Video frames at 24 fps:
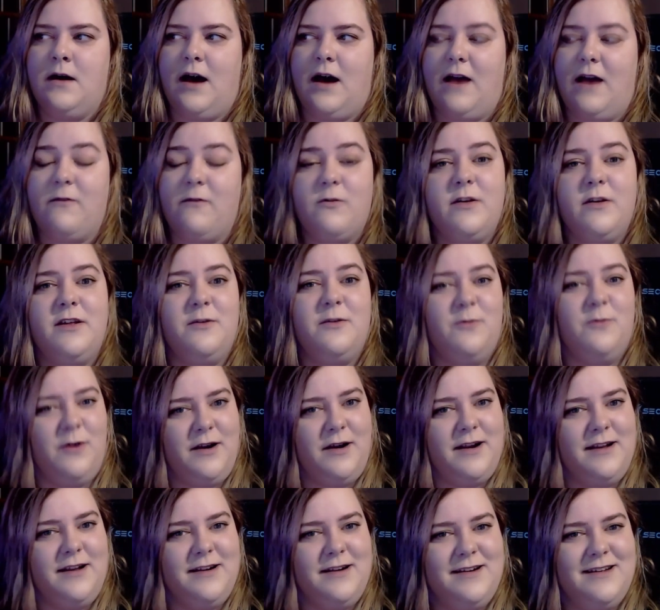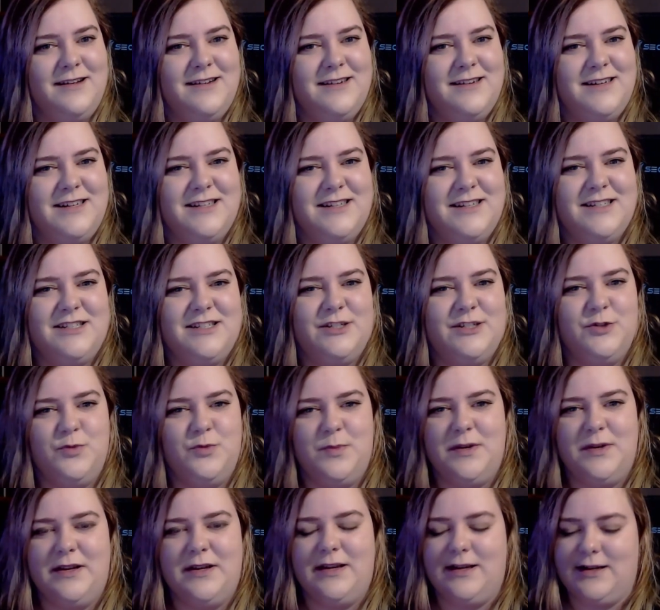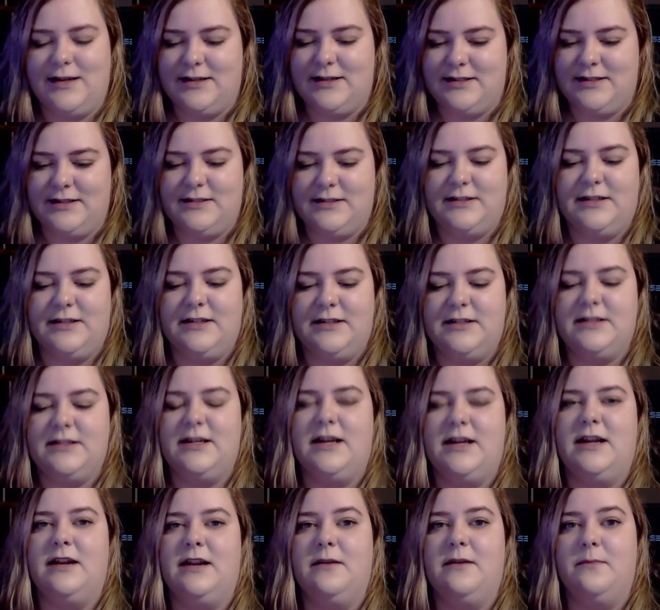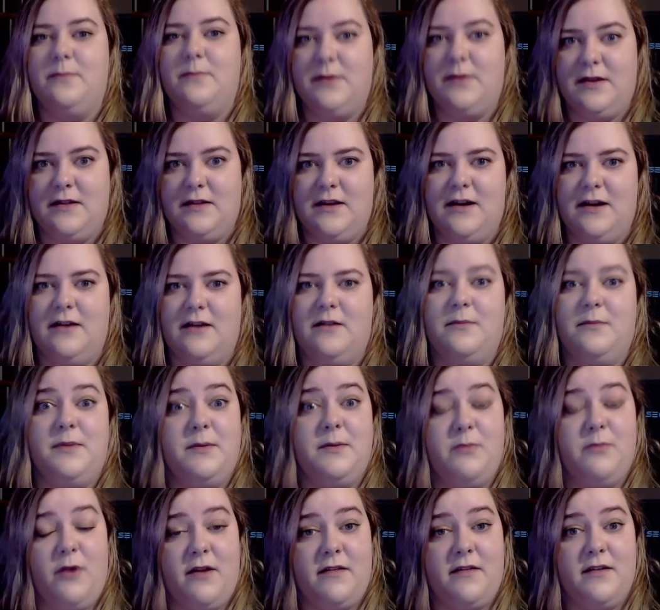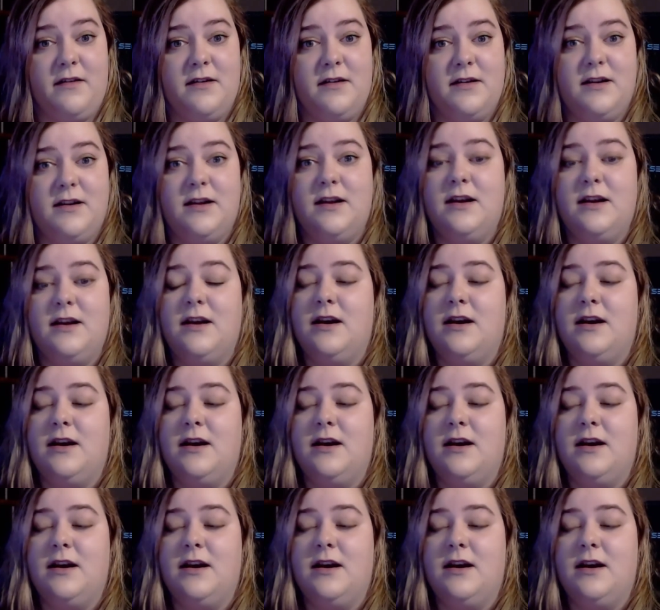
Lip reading: I really wanted to be consistent and be there and be present.